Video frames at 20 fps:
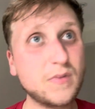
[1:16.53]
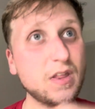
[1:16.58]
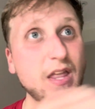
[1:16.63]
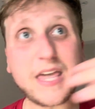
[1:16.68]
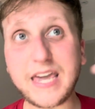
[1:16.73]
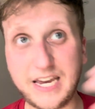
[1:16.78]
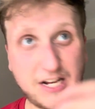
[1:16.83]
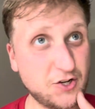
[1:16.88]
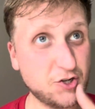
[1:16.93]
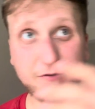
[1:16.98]

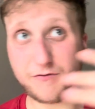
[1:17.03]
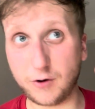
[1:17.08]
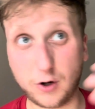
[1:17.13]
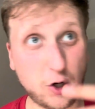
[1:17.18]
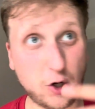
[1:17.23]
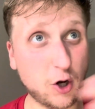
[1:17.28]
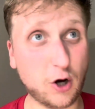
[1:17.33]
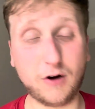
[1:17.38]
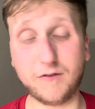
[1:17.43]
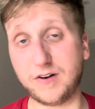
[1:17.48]
Injured for a
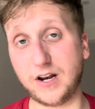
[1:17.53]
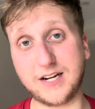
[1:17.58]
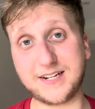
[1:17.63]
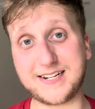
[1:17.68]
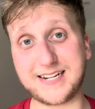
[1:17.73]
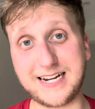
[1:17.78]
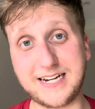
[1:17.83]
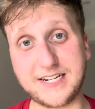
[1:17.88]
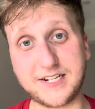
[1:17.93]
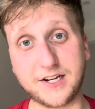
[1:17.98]
lot of last
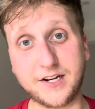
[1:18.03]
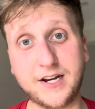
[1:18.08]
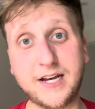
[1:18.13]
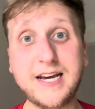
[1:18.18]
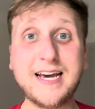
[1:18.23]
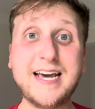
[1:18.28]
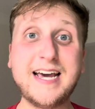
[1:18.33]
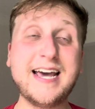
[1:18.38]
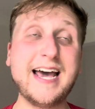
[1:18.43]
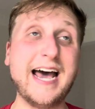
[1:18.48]
season,
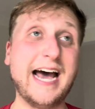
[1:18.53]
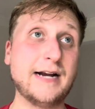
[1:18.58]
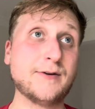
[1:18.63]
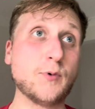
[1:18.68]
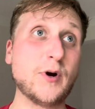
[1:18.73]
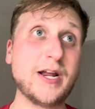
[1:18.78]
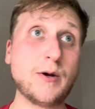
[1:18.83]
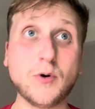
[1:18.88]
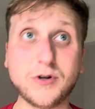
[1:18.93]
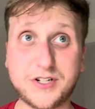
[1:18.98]
and
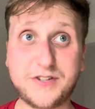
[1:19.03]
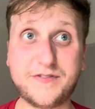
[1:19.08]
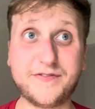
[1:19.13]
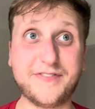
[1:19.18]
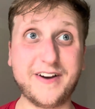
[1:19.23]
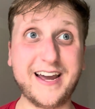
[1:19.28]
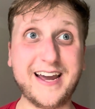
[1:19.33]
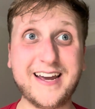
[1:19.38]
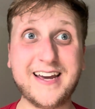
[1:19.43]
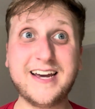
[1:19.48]
when he was
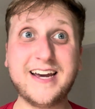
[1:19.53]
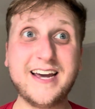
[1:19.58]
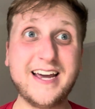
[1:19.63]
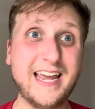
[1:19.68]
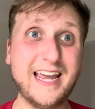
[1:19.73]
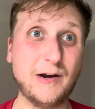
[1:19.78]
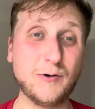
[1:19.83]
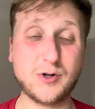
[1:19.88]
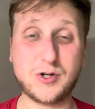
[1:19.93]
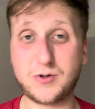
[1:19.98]
fit,
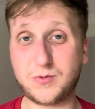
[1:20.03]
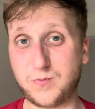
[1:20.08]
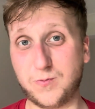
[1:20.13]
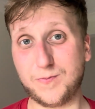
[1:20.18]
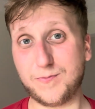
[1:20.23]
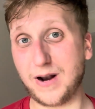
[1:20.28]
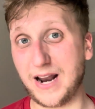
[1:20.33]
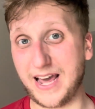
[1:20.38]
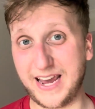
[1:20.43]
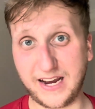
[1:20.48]
he was
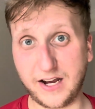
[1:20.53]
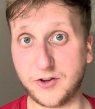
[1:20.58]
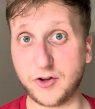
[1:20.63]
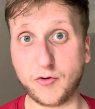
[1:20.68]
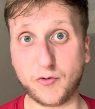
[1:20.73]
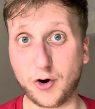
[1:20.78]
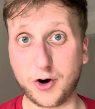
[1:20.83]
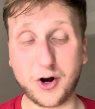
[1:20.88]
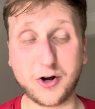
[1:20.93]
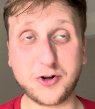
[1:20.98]
playing under
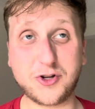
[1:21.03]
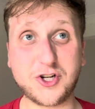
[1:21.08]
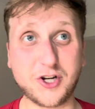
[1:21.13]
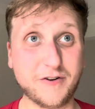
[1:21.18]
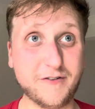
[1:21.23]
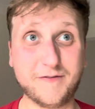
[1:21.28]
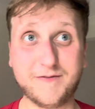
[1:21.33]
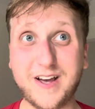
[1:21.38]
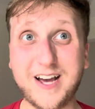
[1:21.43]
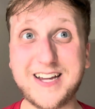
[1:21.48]
Roy
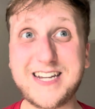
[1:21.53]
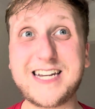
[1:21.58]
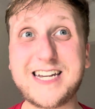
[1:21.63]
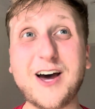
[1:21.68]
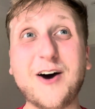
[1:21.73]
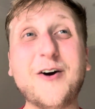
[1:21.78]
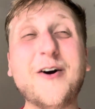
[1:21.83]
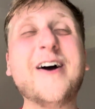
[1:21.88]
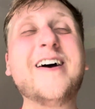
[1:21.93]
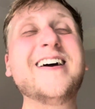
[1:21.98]
Hodgson,
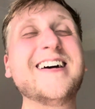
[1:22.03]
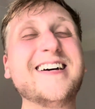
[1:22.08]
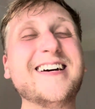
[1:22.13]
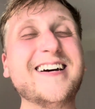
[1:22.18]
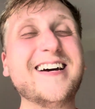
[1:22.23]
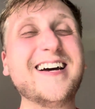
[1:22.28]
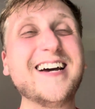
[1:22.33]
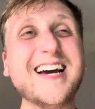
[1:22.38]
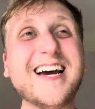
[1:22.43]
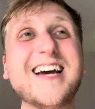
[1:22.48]
so
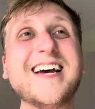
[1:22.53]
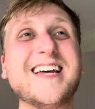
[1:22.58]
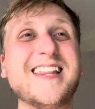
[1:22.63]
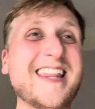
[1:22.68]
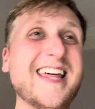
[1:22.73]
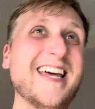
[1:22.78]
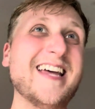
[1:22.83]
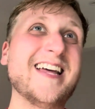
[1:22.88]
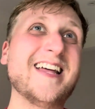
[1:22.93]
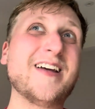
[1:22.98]

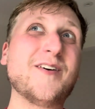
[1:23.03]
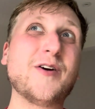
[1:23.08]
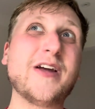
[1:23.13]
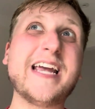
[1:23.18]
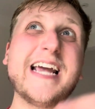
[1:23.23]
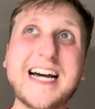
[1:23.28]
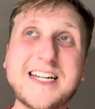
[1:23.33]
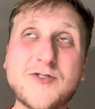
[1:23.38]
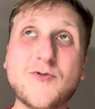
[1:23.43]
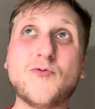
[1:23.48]
he
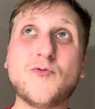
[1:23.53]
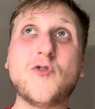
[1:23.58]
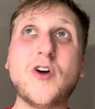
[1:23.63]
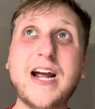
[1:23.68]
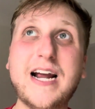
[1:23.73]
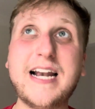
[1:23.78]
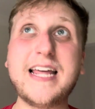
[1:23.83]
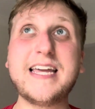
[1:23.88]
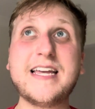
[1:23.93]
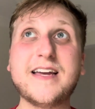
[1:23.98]
hasn't
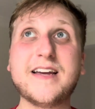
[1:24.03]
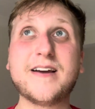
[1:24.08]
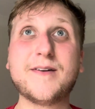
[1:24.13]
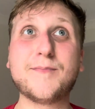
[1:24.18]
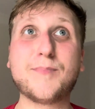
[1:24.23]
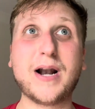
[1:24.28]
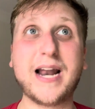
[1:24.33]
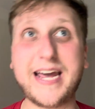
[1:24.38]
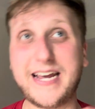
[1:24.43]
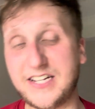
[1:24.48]
really
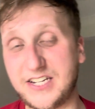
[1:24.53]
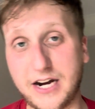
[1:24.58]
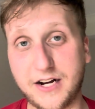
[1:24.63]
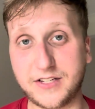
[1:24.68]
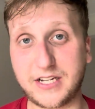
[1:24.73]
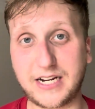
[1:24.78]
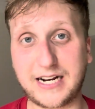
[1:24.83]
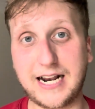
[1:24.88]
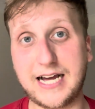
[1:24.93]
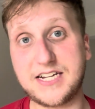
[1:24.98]
played yet
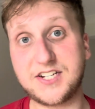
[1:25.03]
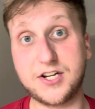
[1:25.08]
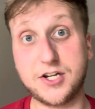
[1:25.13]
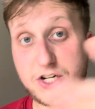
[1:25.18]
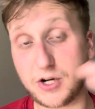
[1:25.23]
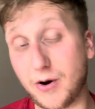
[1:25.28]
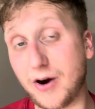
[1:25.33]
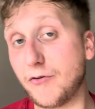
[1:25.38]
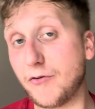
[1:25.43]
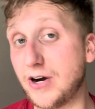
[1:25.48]
under Glasner.
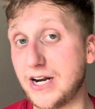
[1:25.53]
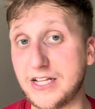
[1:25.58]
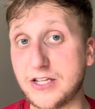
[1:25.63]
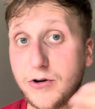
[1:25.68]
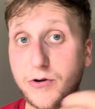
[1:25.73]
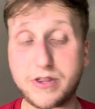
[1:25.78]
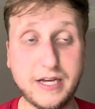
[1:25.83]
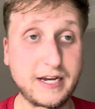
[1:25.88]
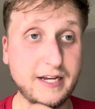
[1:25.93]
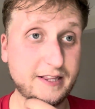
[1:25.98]
So I really do
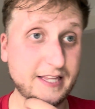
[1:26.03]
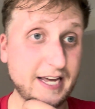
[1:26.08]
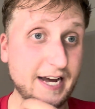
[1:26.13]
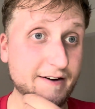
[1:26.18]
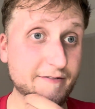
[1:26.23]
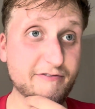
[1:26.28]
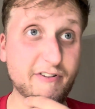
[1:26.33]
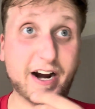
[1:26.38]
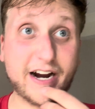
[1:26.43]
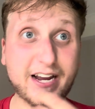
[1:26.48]
think that
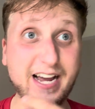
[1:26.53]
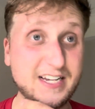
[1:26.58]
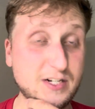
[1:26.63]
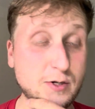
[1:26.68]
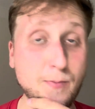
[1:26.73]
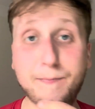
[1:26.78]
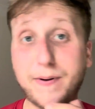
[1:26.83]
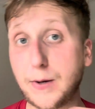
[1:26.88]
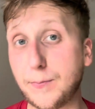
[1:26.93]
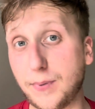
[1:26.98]
Frank has a
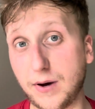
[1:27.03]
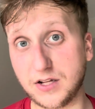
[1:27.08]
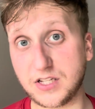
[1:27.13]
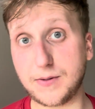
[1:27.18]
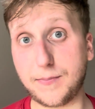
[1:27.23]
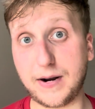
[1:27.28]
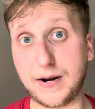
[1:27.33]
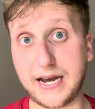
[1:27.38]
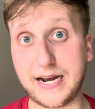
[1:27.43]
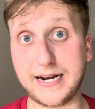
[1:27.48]
big part to
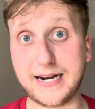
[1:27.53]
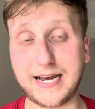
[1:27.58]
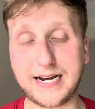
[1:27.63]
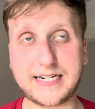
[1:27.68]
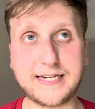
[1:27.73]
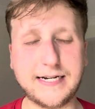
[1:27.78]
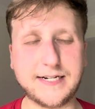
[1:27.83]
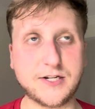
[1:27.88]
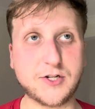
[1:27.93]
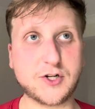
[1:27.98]
play in next
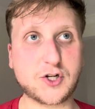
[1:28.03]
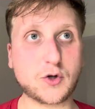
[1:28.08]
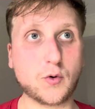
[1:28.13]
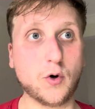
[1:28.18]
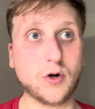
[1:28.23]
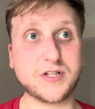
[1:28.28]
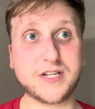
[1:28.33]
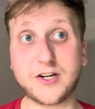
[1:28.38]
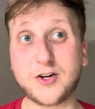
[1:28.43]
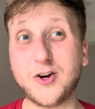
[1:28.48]
season's
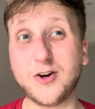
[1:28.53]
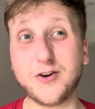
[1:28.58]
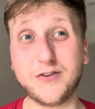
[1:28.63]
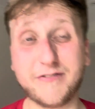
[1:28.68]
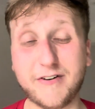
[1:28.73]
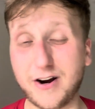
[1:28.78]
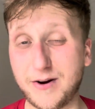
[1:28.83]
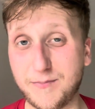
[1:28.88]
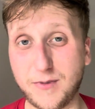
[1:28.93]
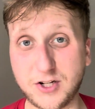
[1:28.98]
squad and could
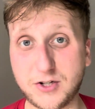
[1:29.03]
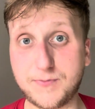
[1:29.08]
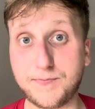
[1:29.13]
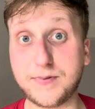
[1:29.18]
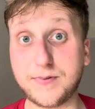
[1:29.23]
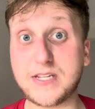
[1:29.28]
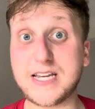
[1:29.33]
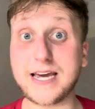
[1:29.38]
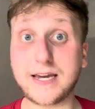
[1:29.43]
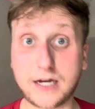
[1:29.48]
very much
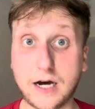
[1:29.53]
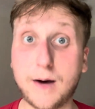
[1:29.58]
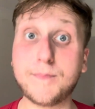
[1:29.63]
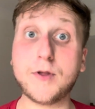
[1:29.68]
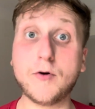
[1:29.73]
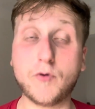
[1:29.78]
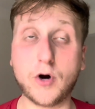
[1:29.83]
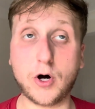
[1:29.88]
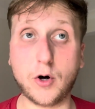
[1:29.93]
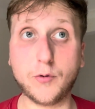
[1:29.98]
take up
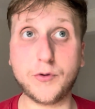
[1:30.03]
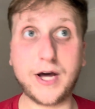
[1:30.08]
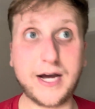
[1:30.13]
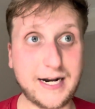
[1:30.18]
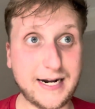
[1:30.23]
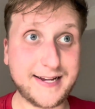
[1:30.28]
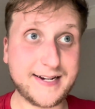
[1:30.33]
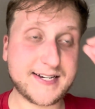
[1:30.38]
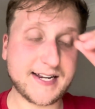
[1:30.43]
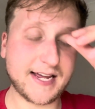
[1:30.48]
the role that
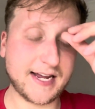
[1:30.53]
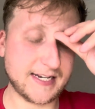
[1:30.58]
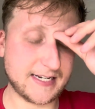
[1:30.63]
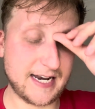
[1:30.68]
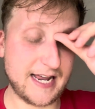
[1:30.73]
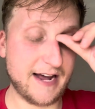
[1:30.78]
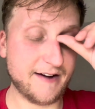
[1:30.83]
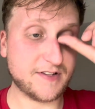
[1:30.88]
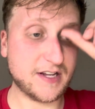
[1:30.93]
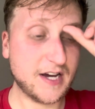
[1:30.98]
Elise has
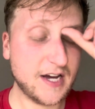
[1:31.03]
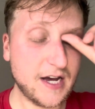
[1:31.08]
left.